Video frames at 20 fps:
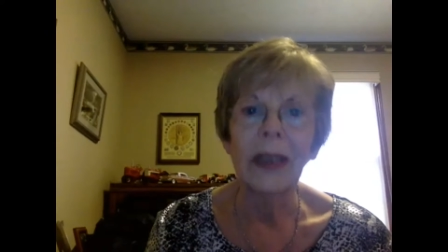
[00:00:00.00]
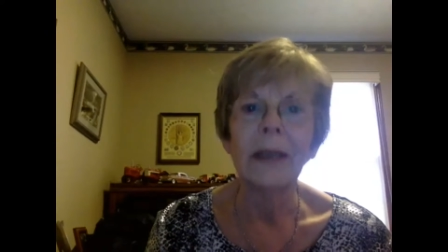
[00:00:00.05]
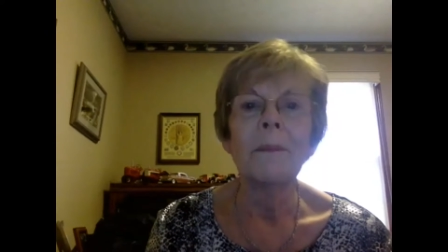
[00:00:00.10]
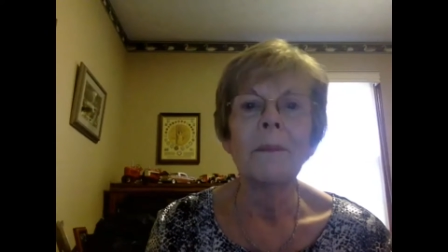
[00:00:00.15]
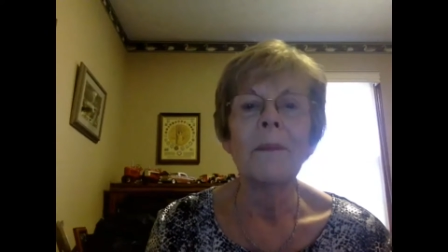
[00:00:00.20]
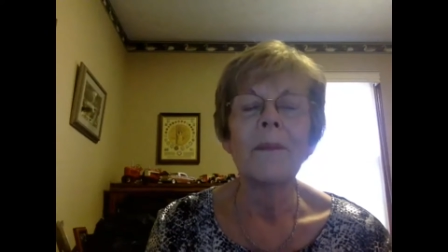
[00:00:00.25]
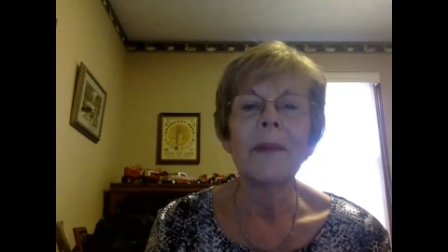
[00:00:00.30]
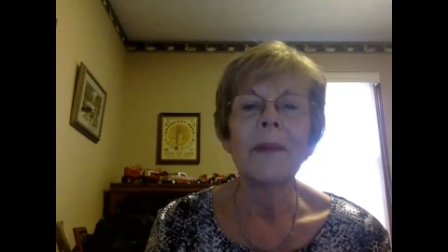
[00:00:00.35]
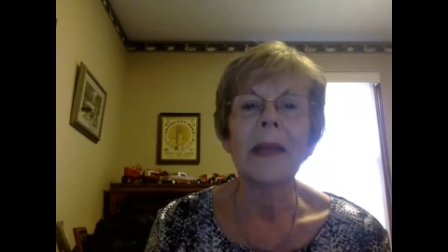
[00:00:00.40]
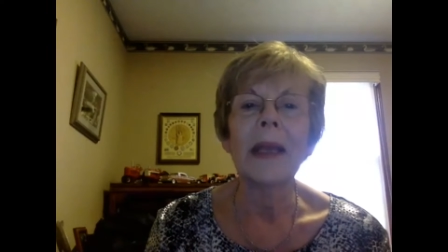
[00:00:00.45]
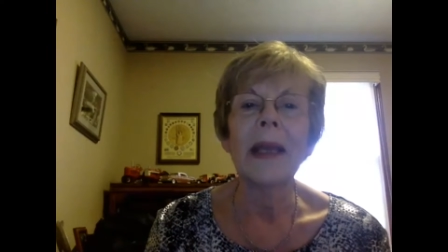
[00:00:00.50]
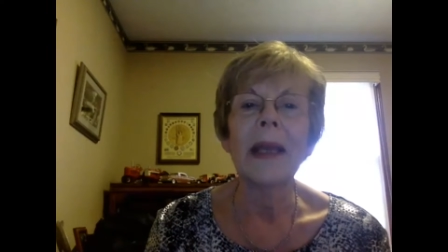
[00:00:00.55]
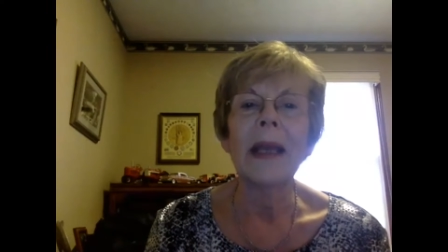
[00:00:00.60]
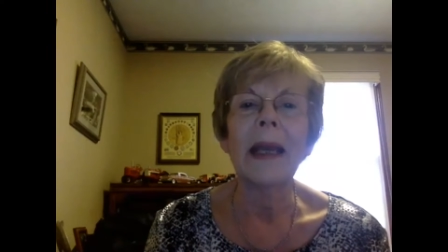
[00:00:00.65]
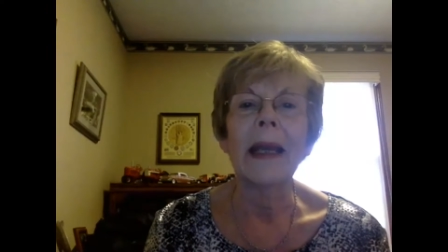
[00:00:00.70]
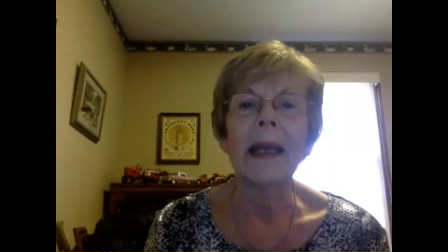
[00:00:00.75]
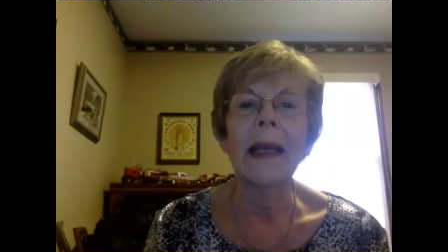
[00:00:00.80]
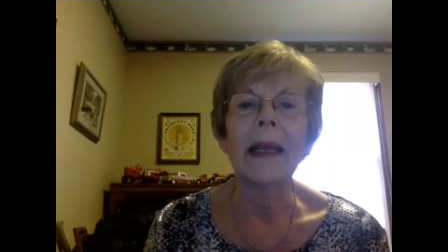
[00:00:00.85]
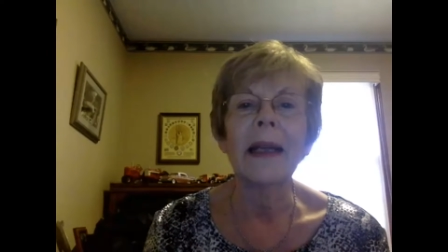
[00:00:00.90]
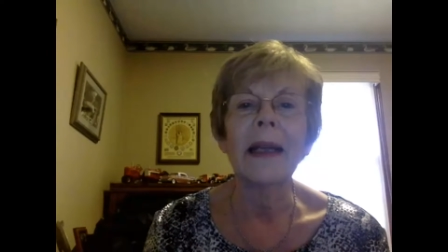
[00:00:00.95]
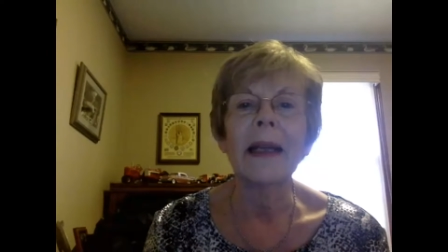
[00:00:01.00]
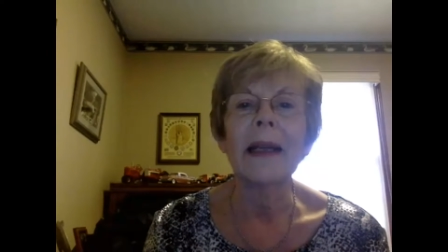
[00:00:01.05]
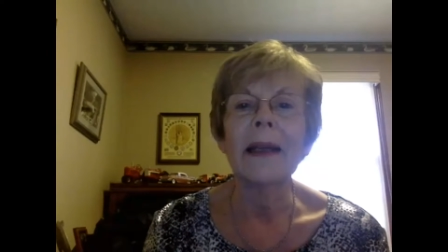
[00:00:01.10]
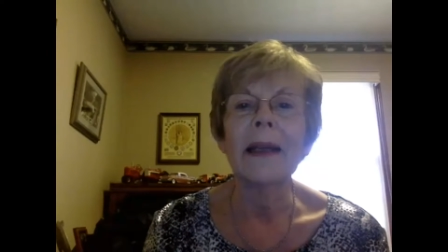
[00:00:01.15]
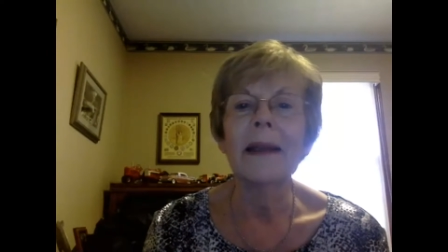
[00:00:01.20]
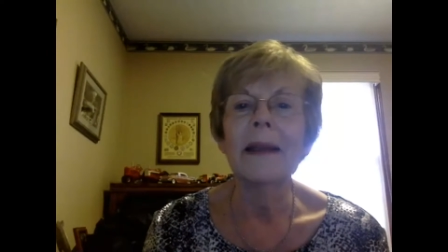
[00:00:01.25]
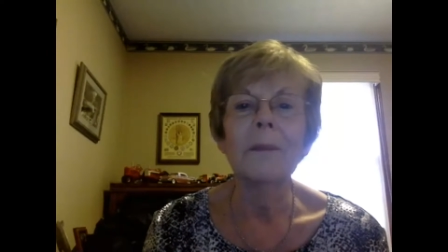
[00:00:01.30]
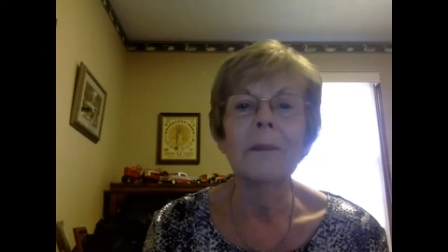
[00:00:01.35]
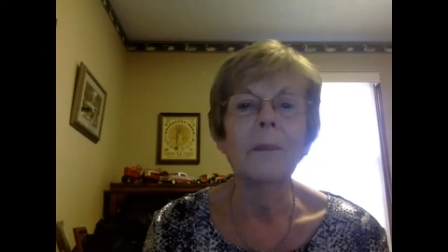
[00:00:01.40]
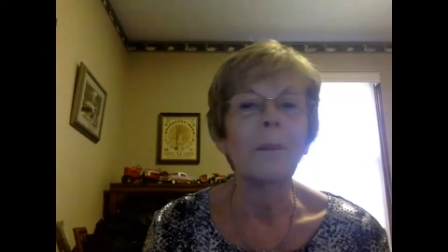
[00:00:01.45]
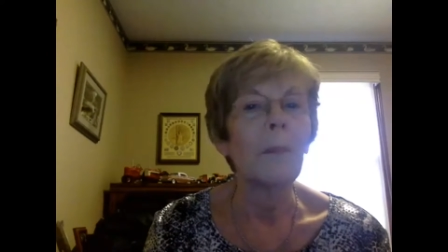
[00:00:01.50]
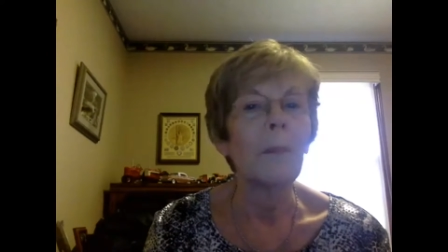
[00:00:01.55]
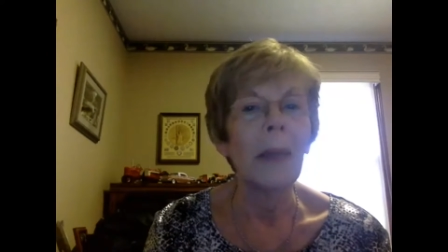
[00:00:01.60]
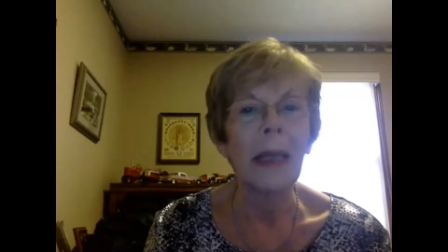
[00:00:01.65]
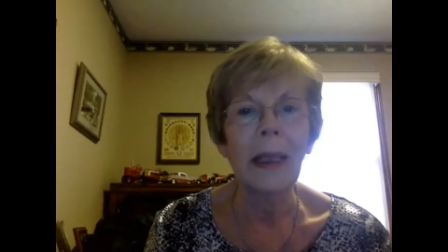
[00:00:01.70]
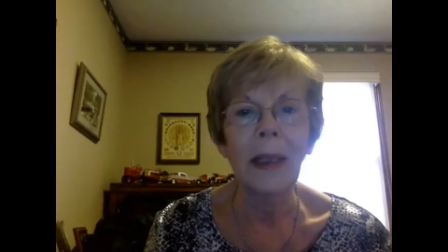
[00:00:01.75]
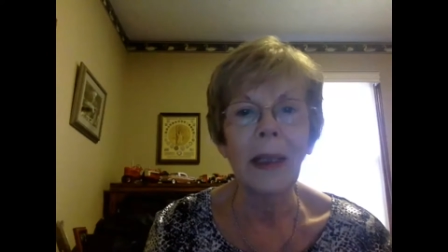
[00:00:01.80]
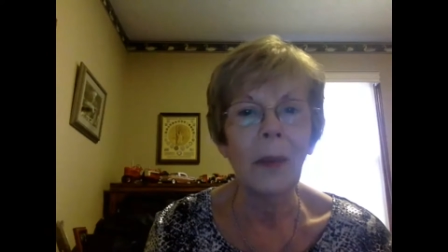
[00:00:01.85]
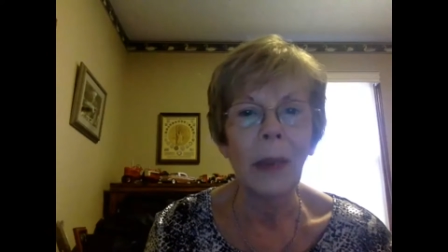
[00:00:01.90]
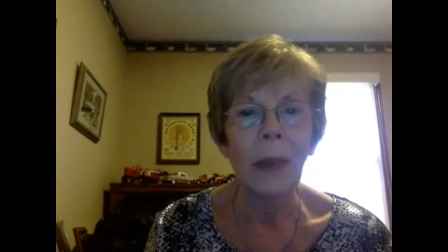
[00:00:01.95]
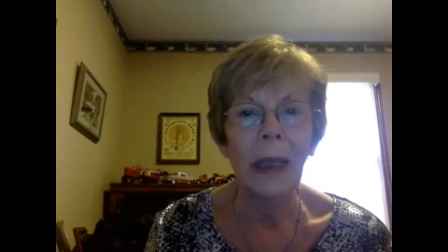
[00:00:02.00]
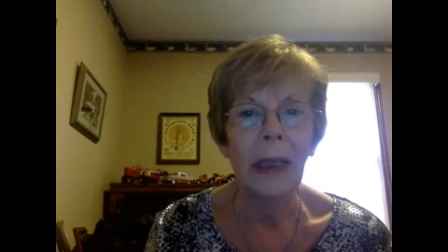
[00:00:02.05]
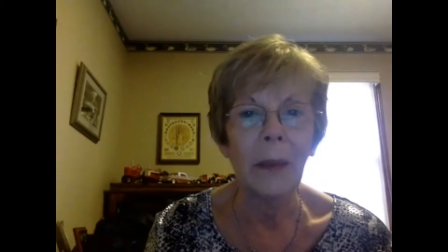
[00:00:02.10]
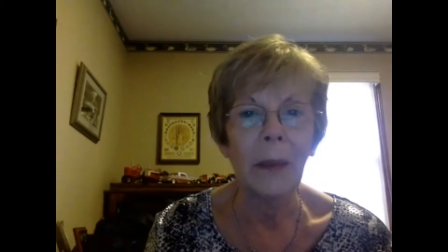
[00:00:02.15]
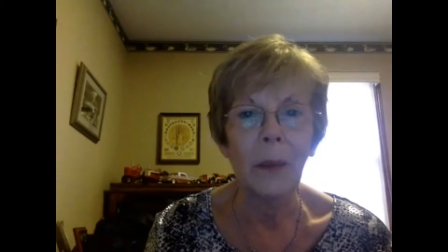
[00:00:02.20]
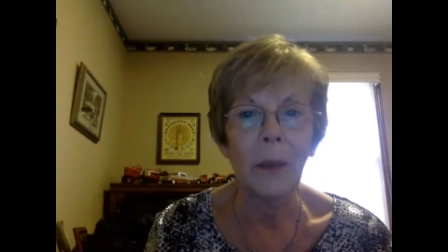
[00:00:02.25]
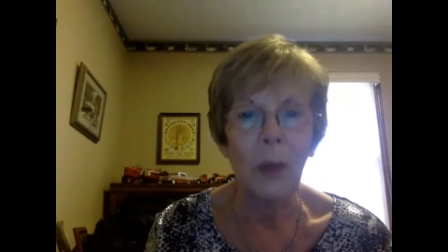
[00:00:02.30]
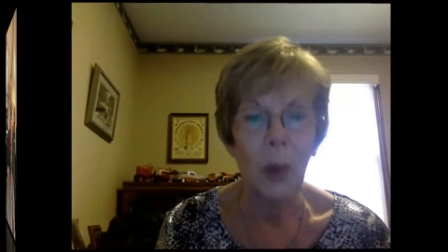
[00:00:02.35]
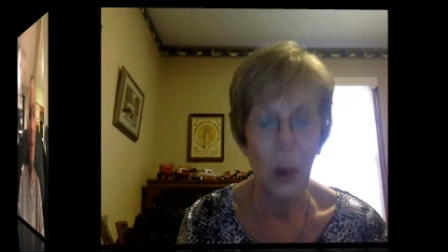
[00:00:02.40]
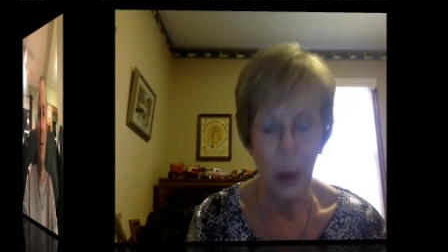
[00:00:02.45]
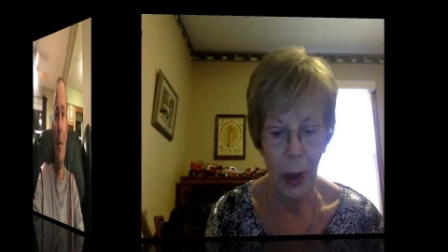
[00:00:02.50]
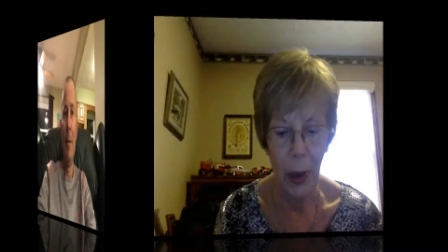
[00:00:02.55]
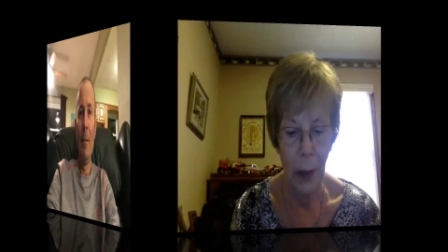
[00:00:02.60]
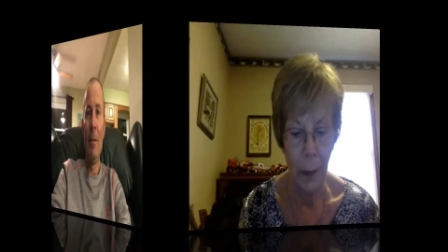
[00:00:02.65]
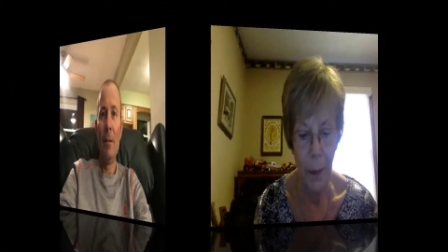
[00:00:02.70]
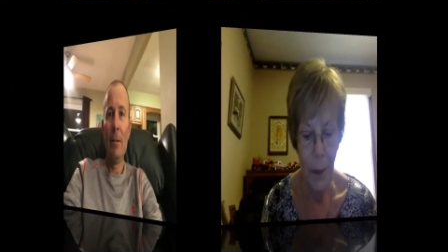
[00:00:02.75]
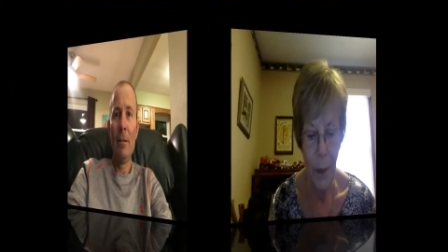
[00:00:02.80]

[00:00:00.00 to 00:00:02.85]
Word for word: and many, many more.